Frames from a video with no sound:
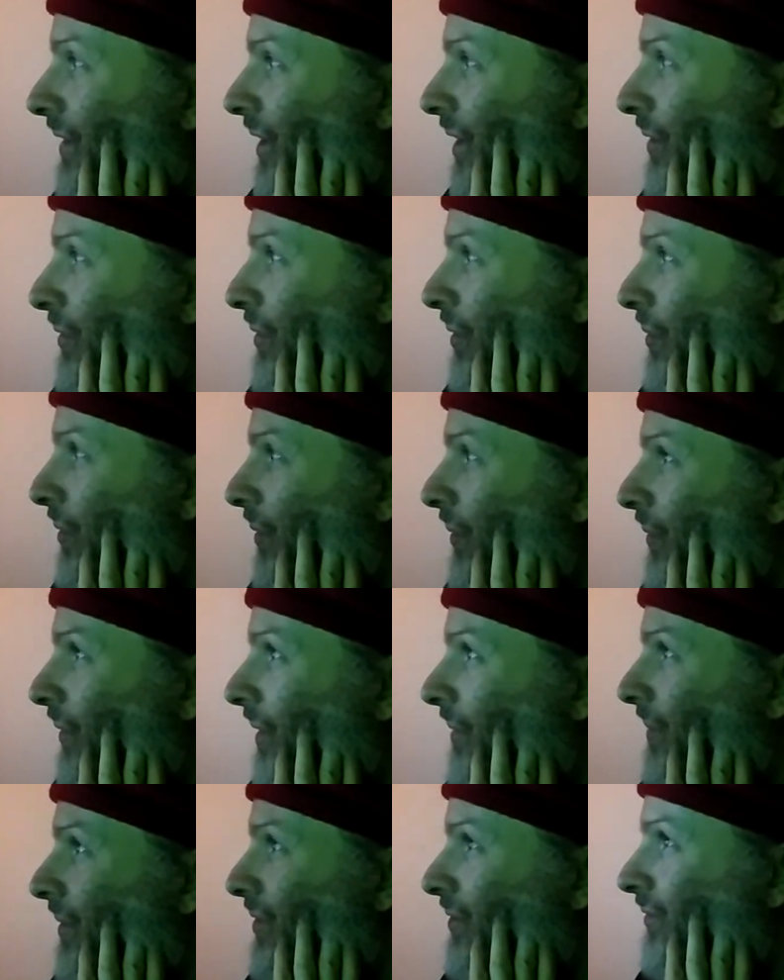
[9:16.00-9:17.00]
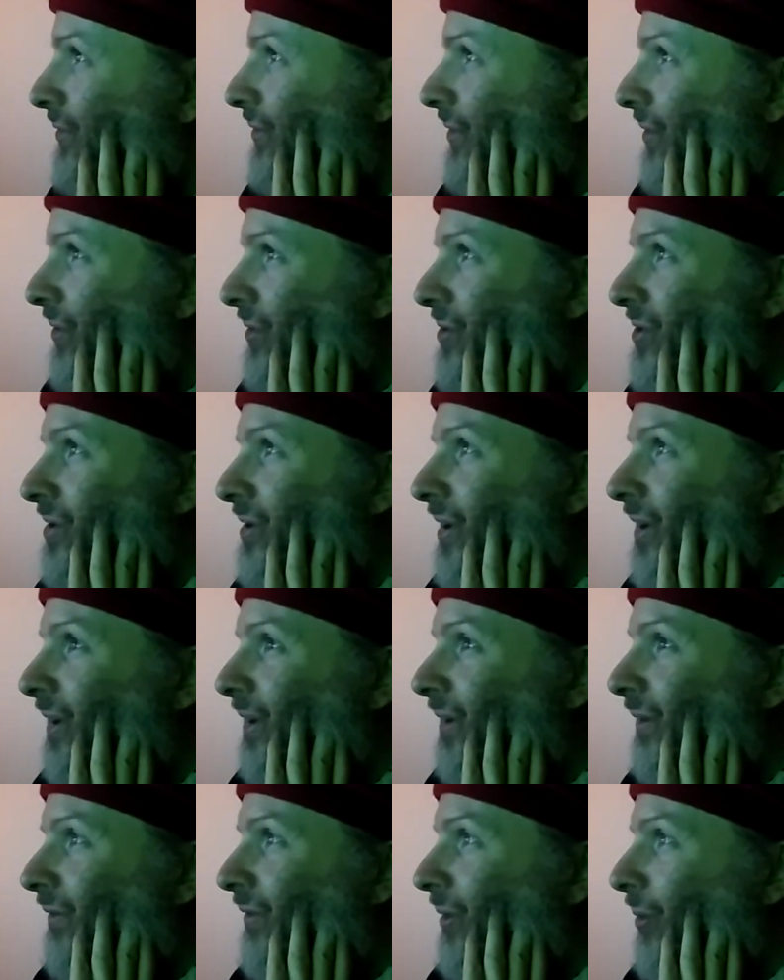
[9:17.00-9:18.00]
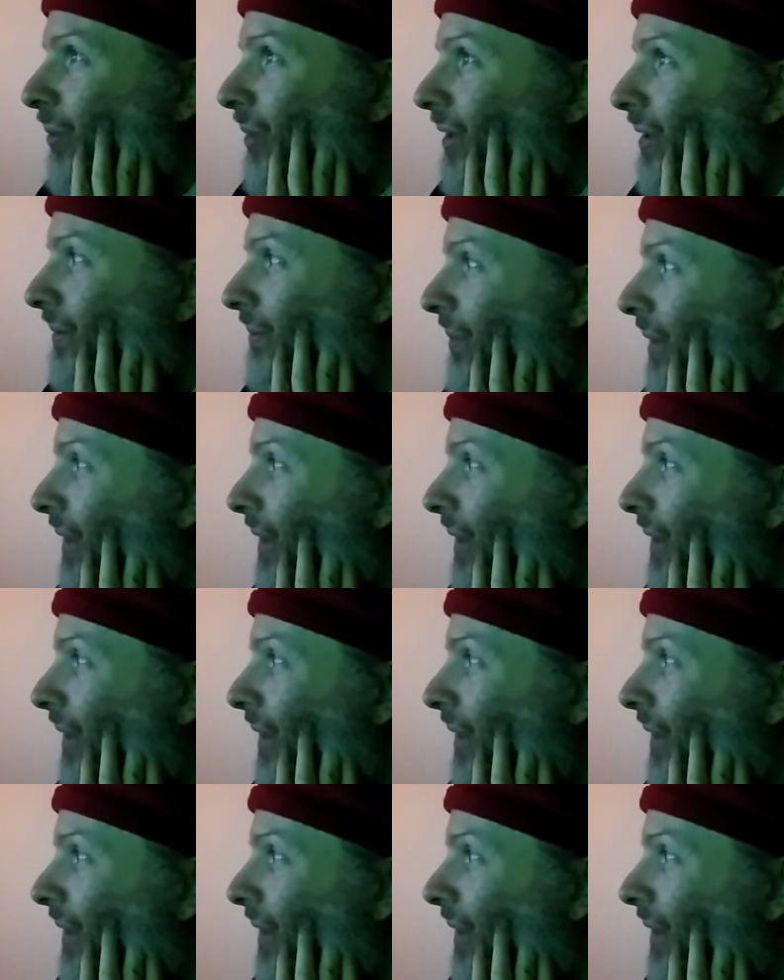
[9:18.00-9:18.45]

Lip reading: Google image search of the word